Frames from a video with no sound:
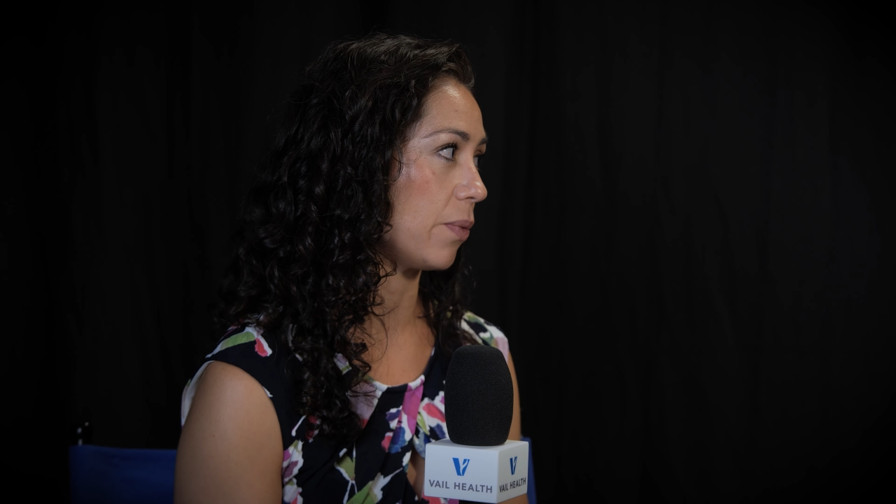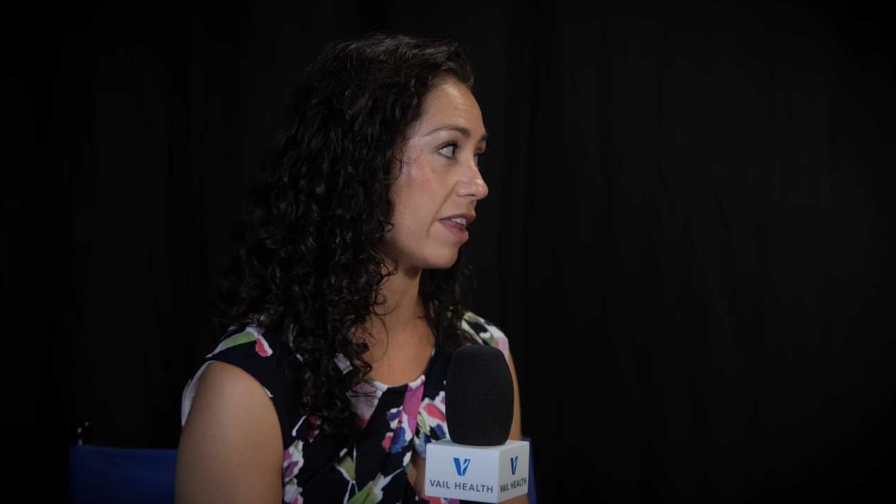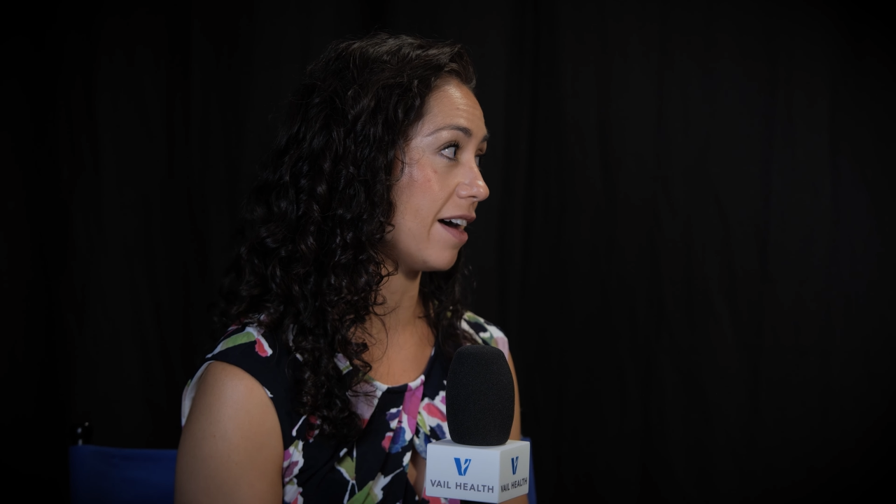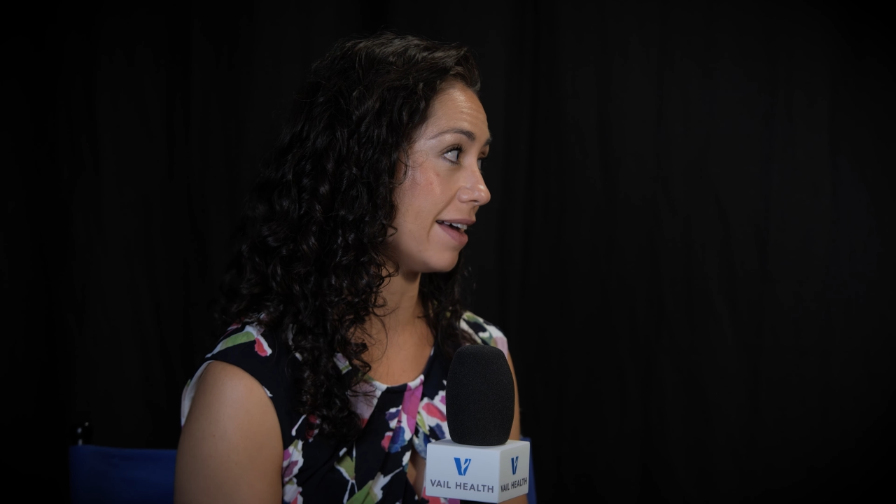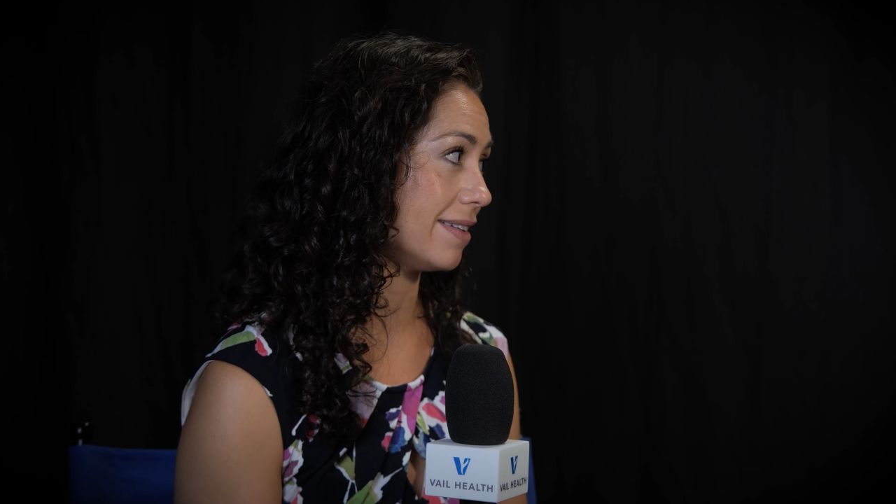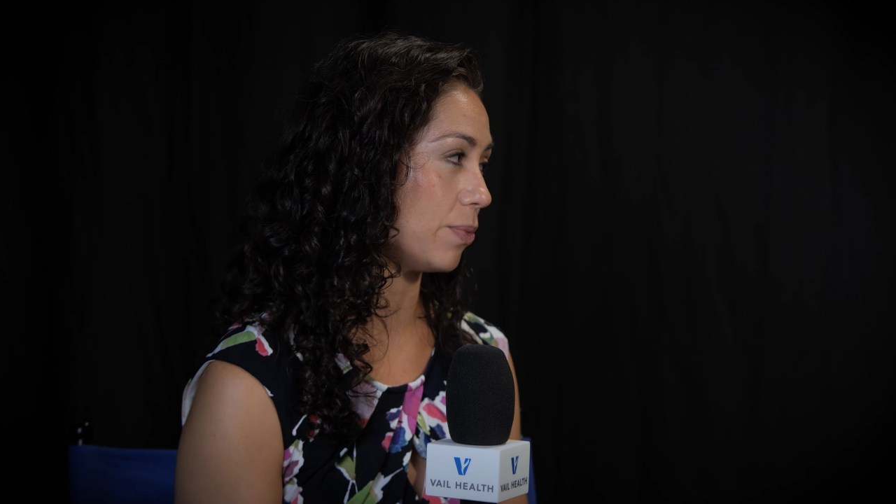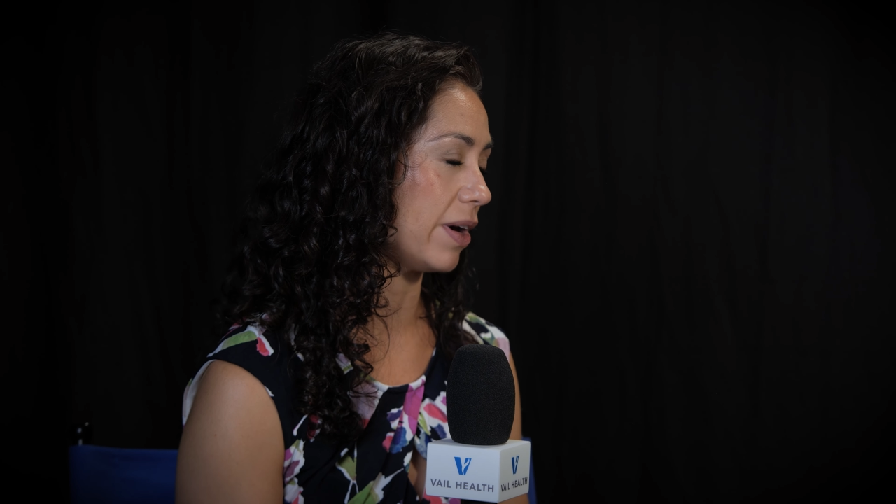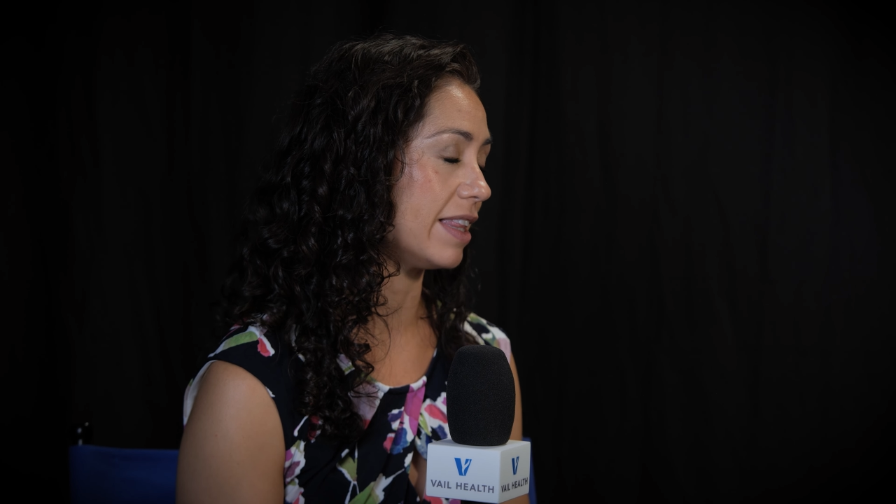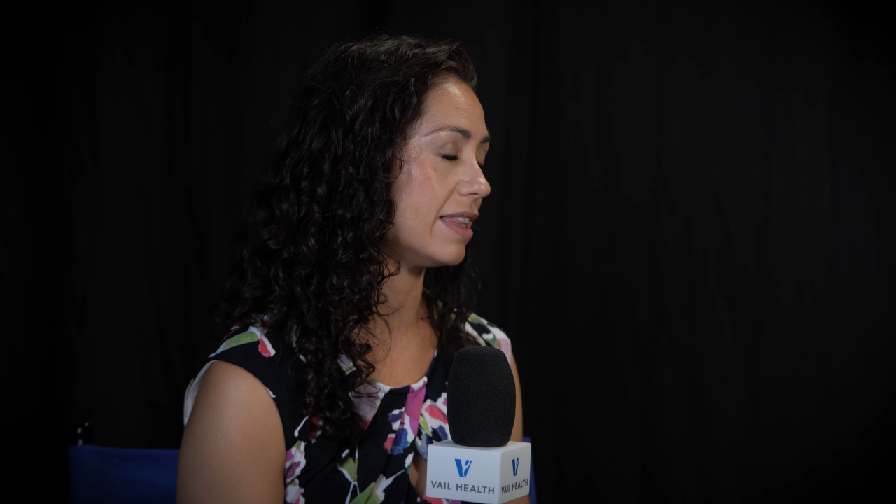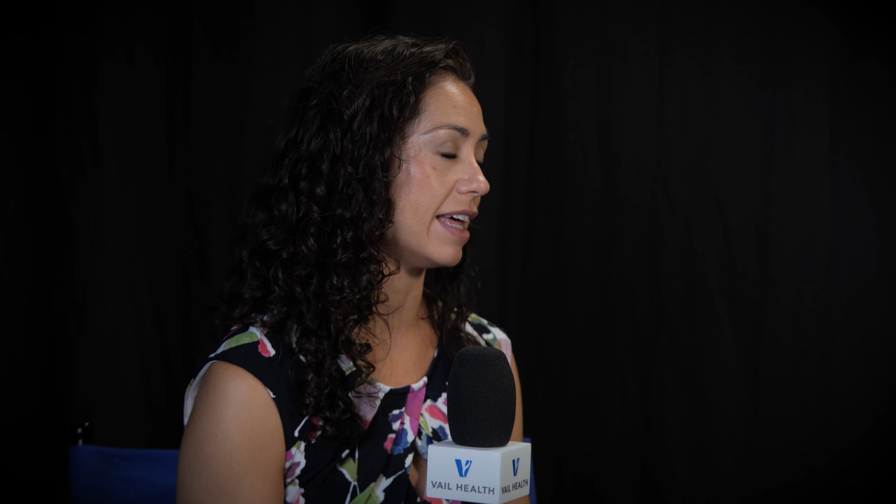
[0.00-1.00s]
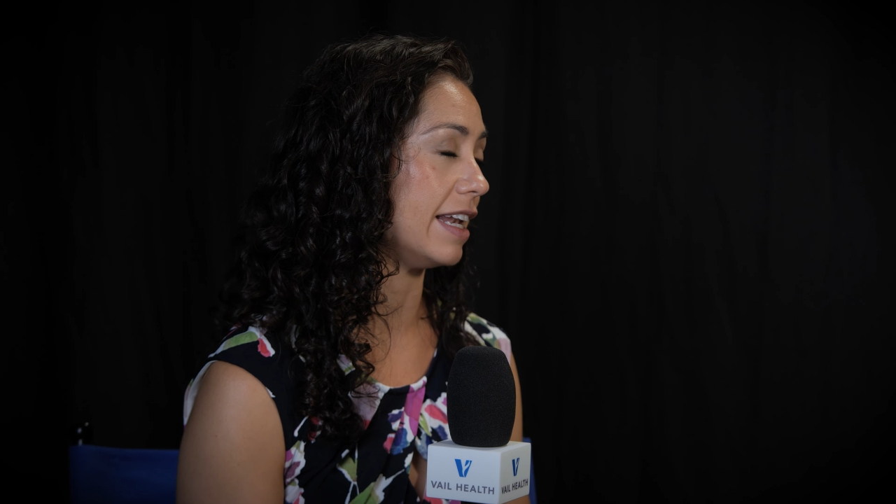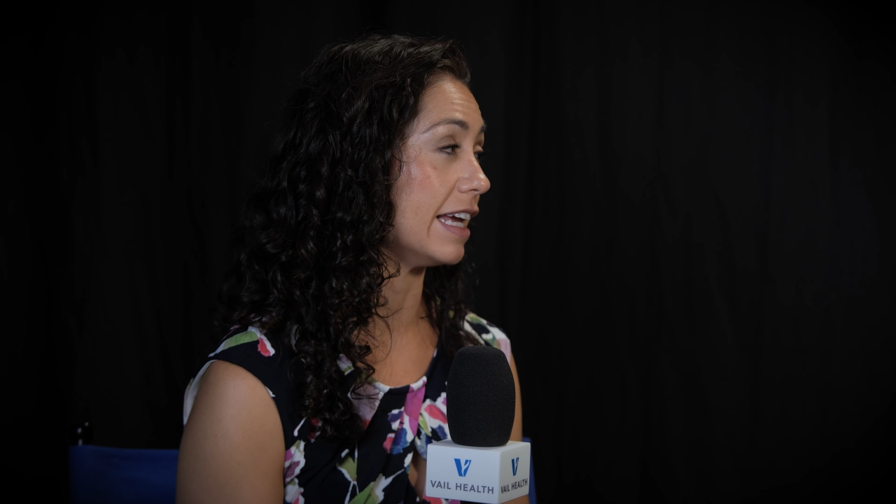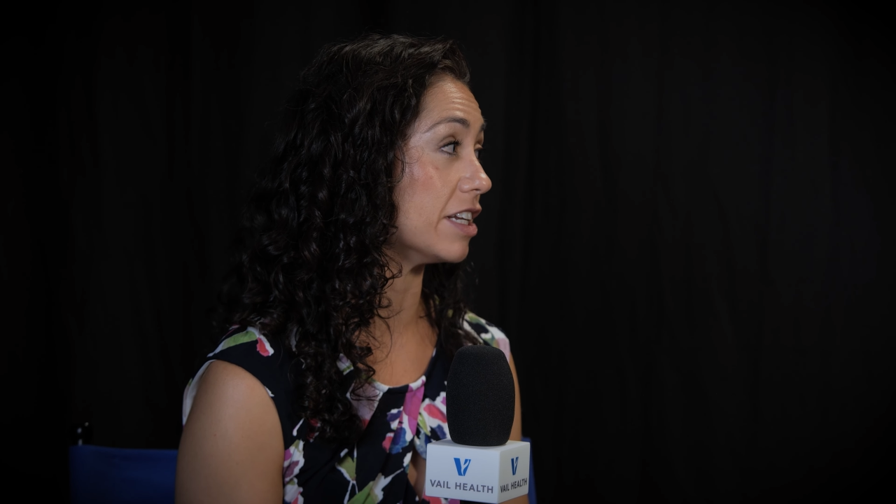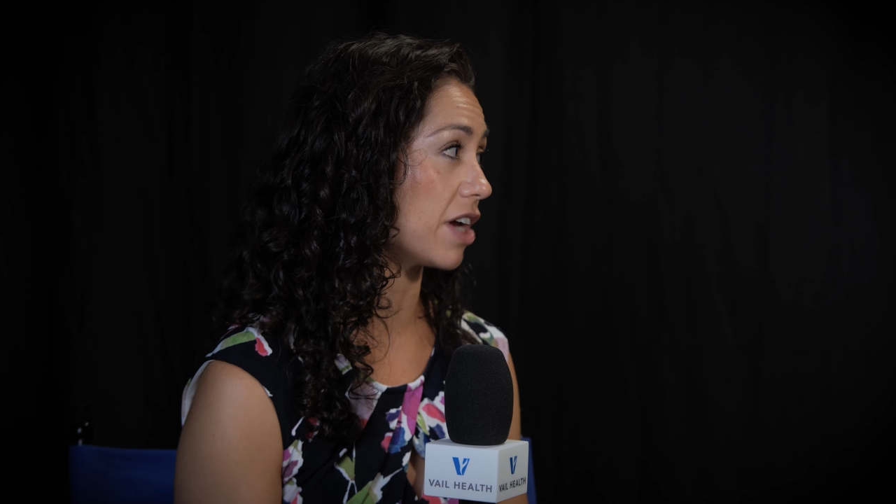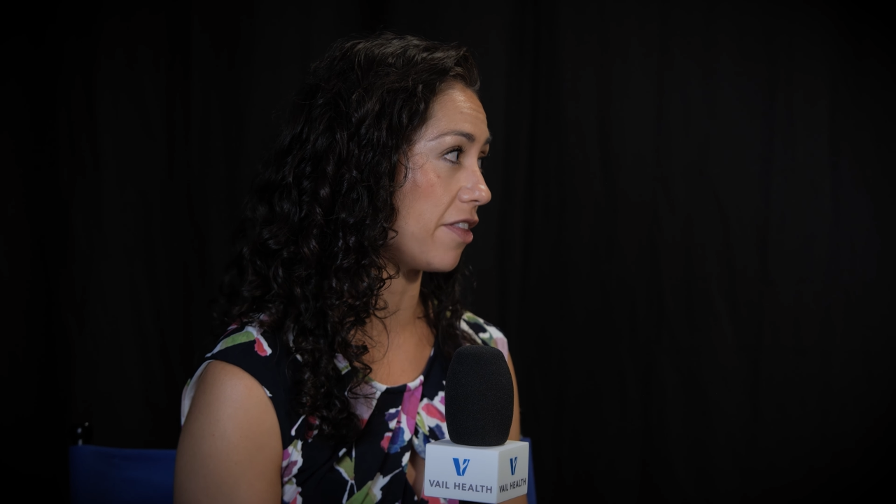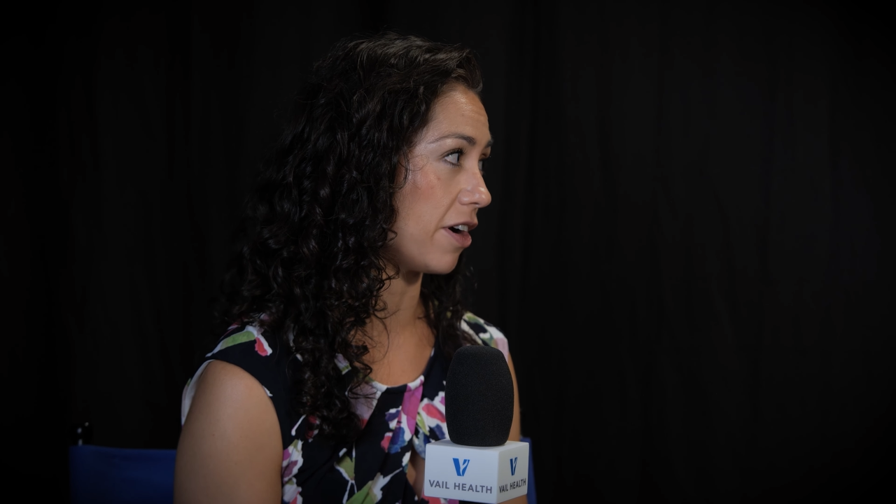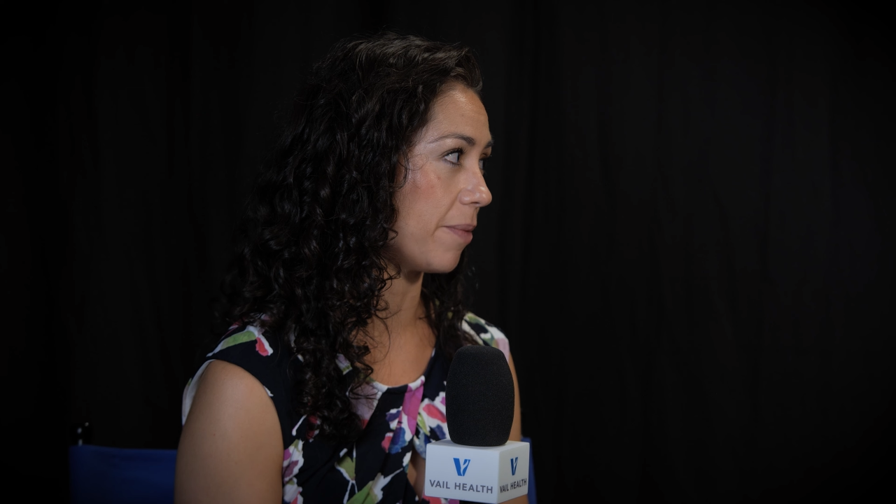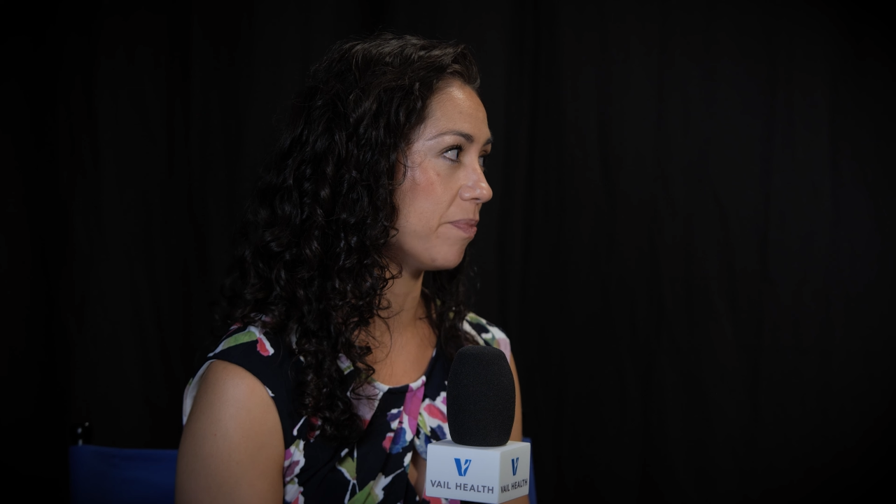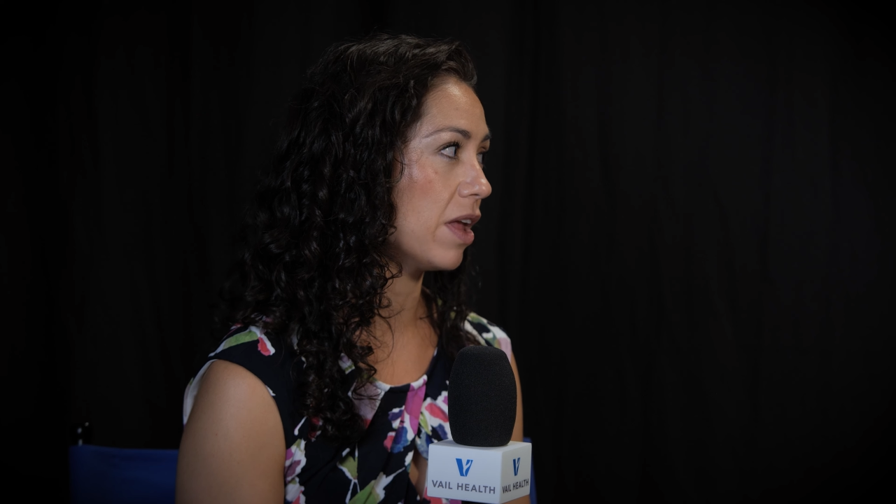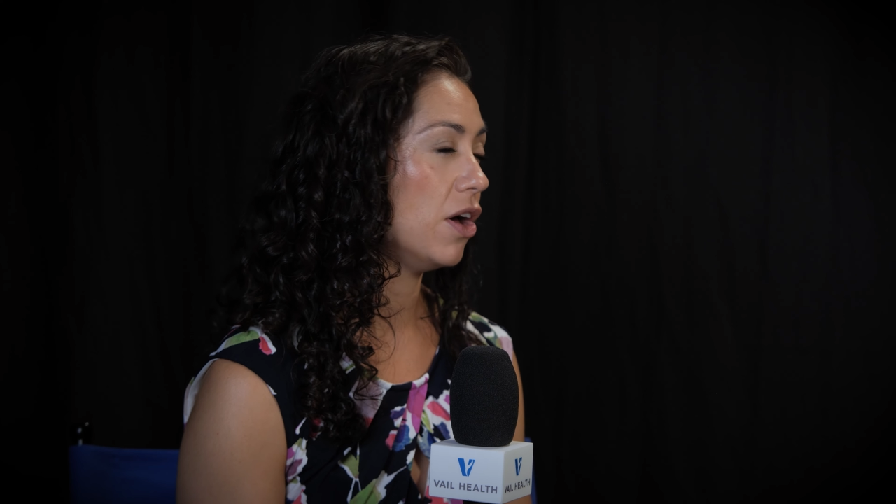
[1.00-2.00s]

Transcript: within each other.